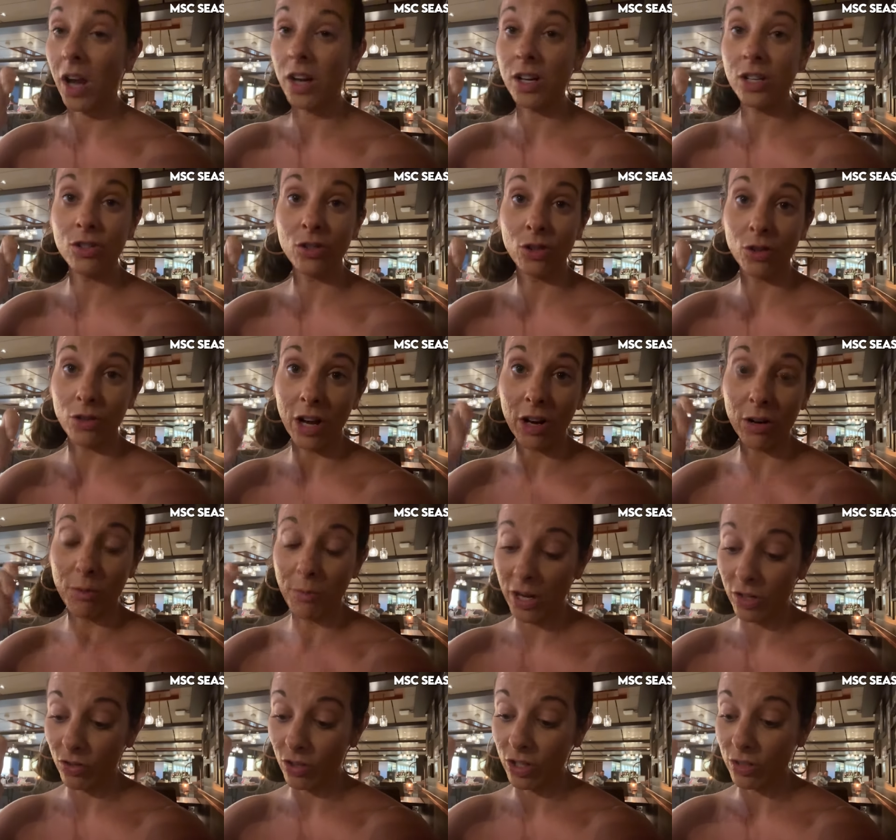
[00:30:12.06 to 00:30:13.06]
I need to learn how to
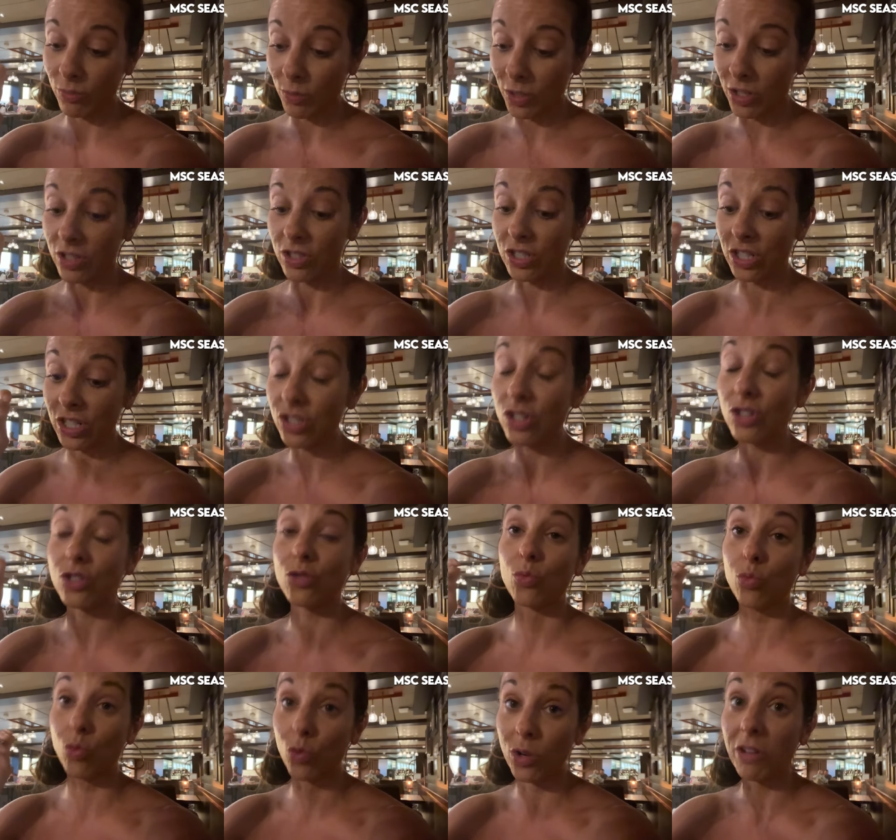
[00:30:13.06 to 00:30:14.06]
make these because this is
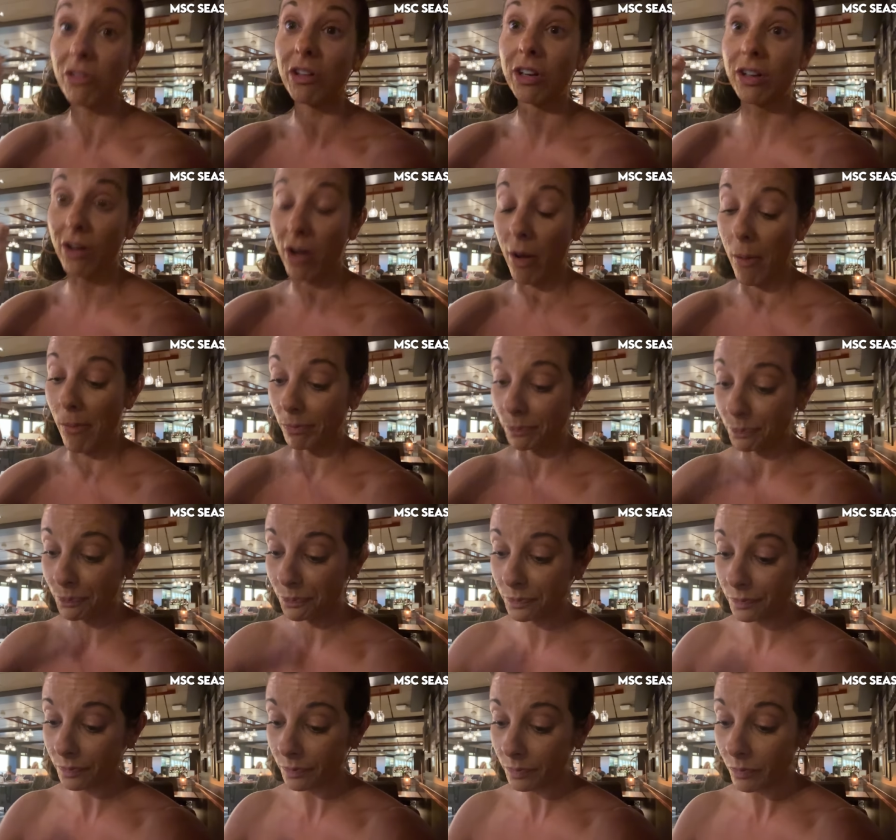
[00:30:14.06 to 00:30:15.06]
really good.
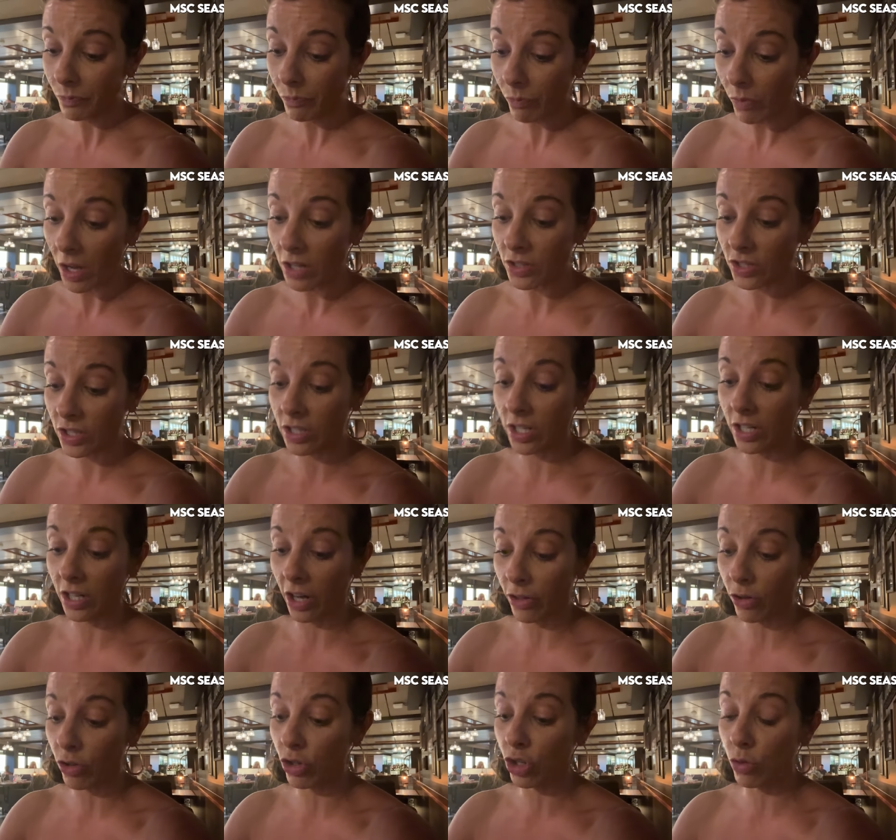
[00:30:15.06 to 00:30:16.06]
This is
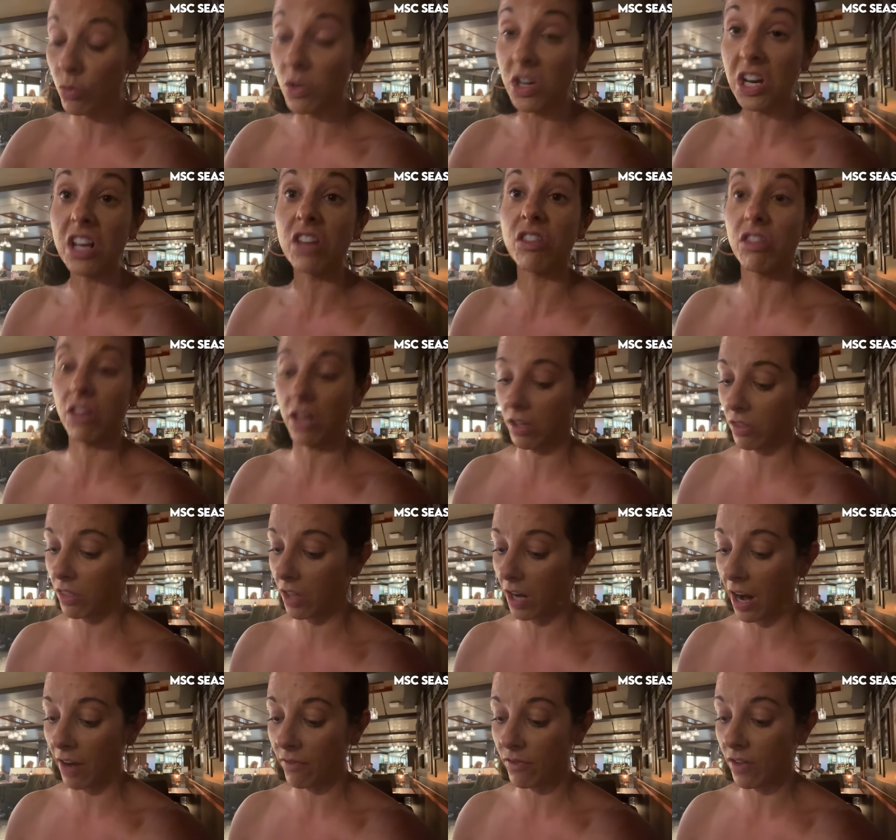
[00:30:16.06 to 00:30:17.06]
another unique thing
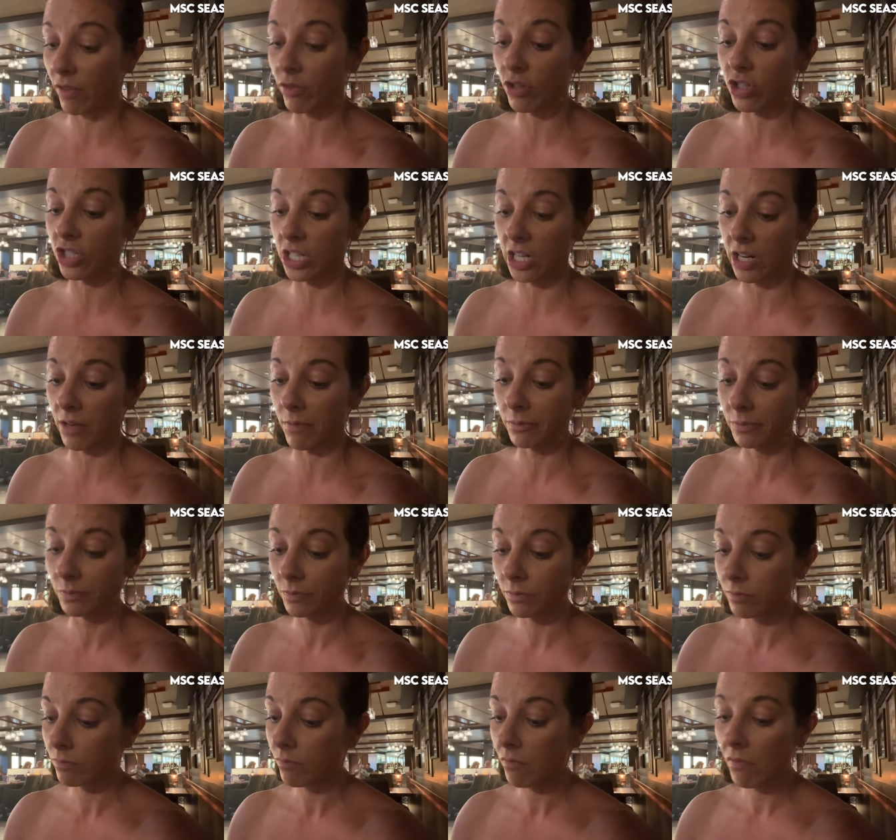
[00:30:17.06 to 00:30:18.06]
that I've never seen
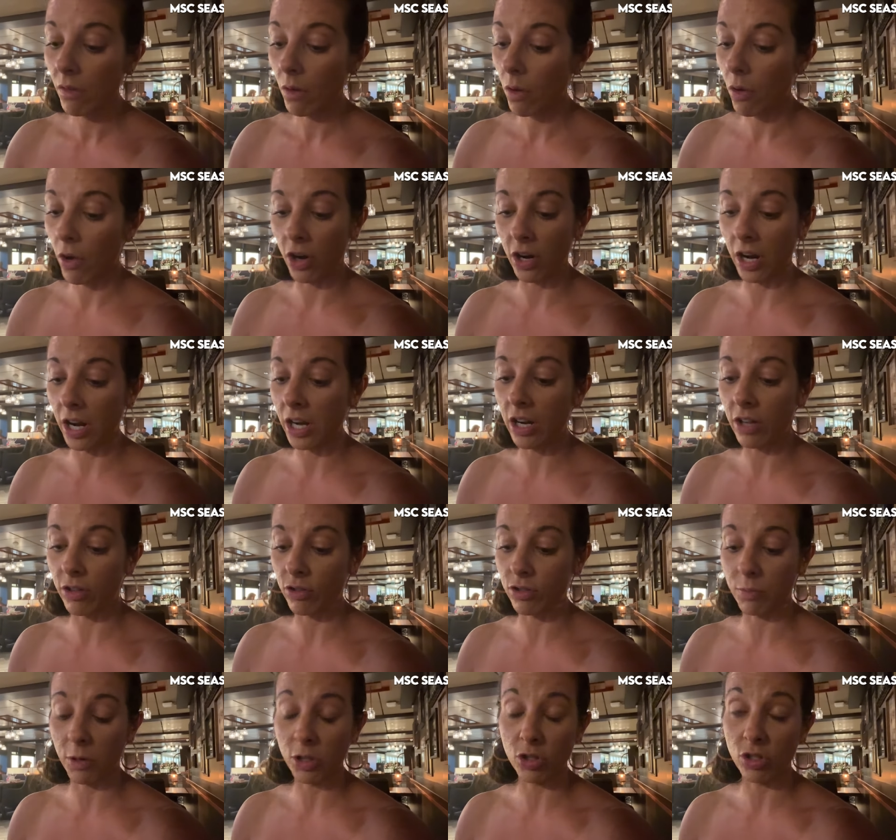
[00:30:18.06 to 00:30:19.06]
on any
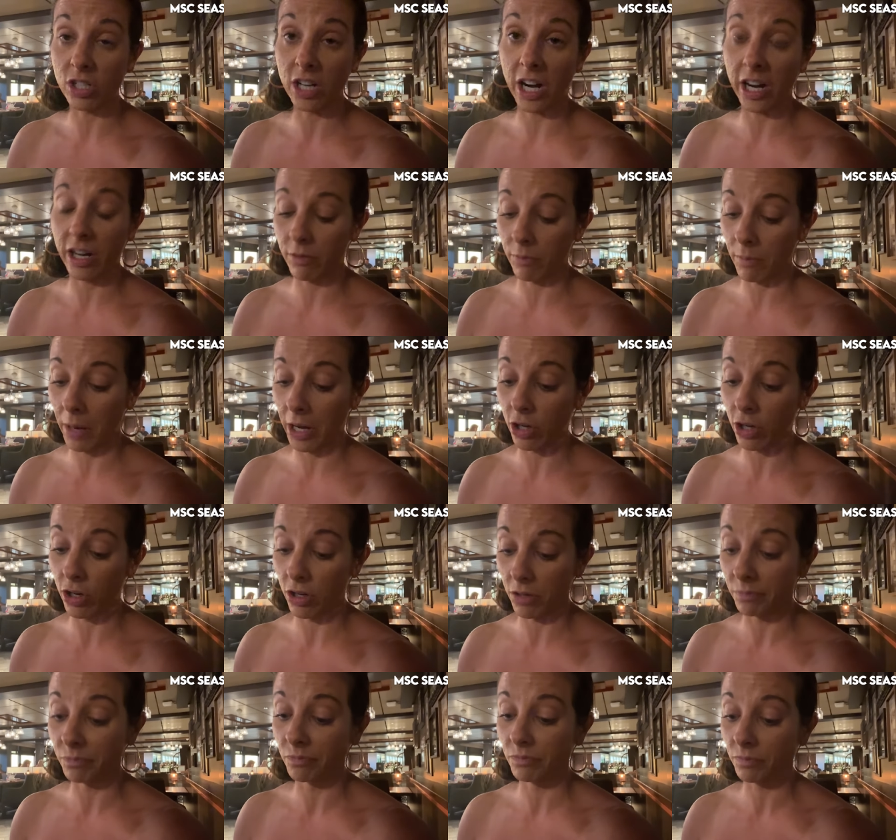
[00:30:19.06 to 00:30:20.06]
other specialty dining menu.
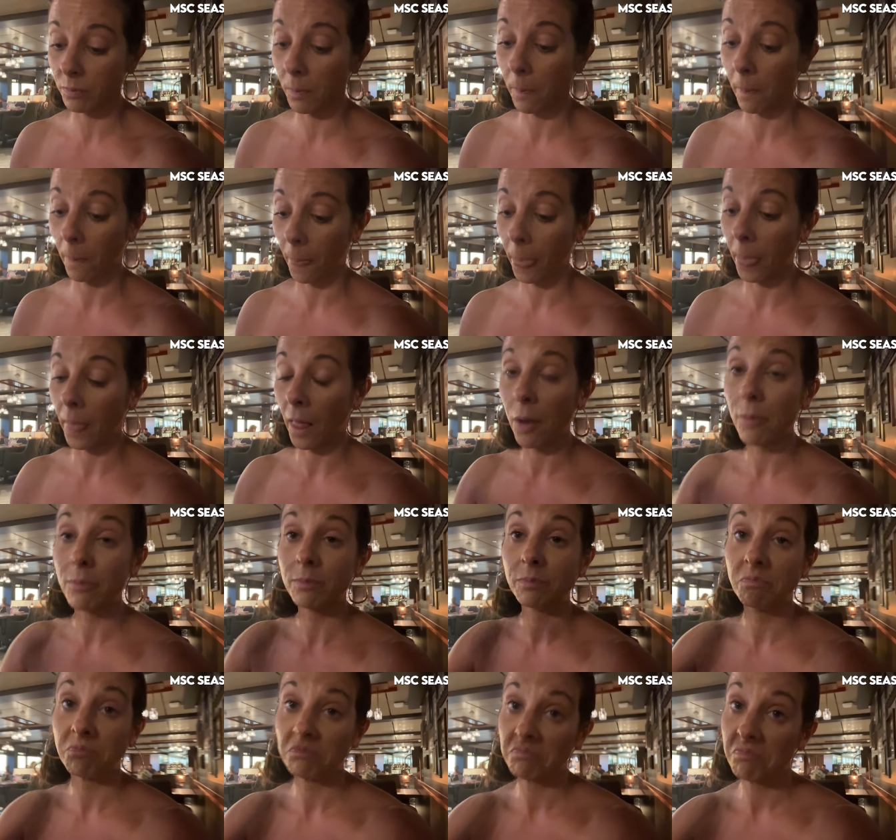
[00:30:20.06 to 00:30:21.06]

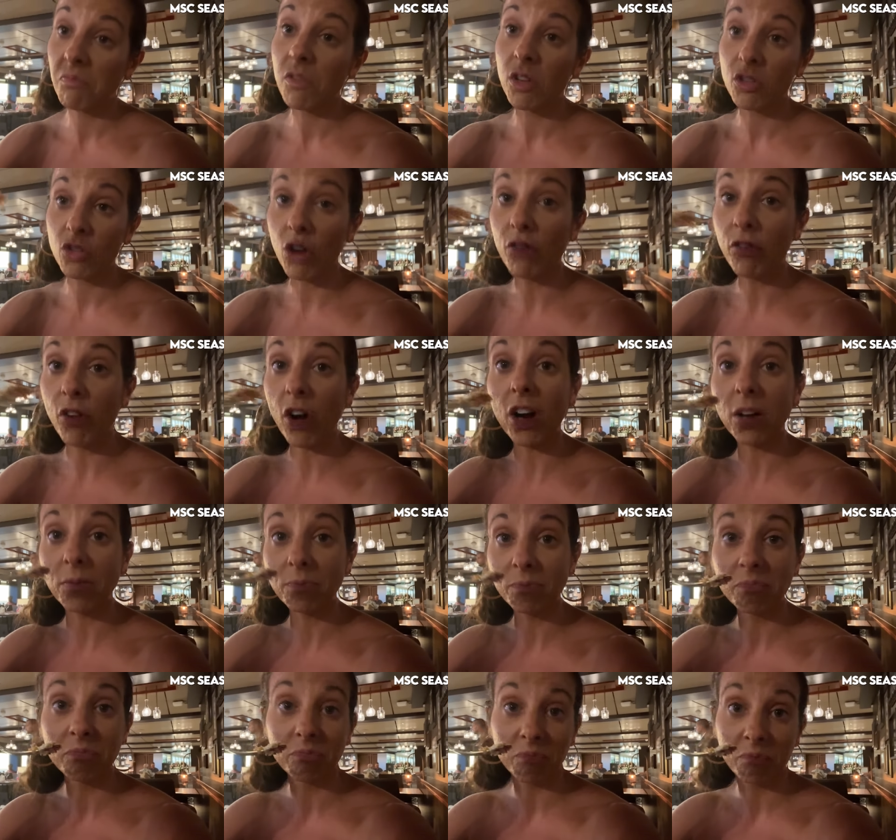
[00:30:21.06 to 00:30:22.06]
So far,
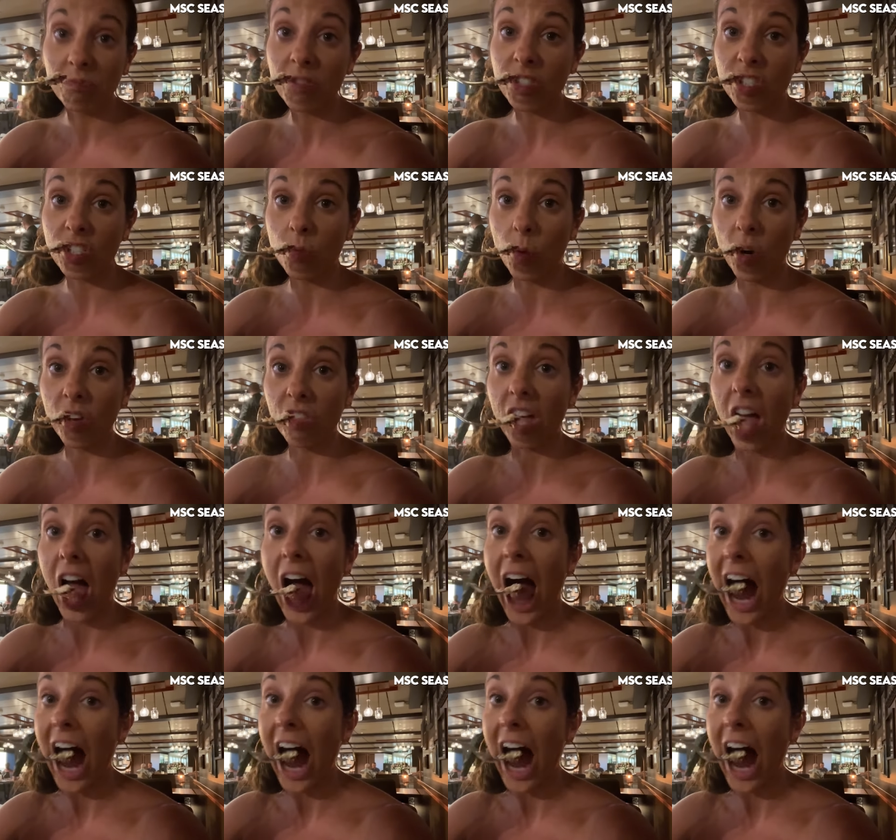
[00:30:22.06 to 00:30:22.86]
is worth it.